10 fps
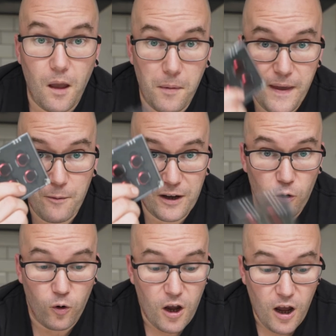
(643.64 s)
But there we
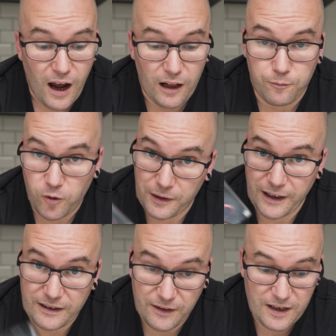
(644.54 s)
go. I'll drop a
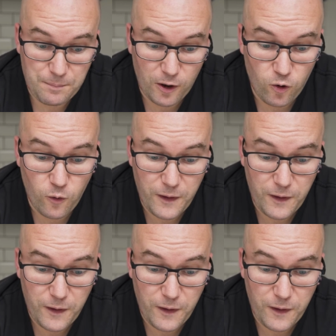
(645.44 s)
link to these below.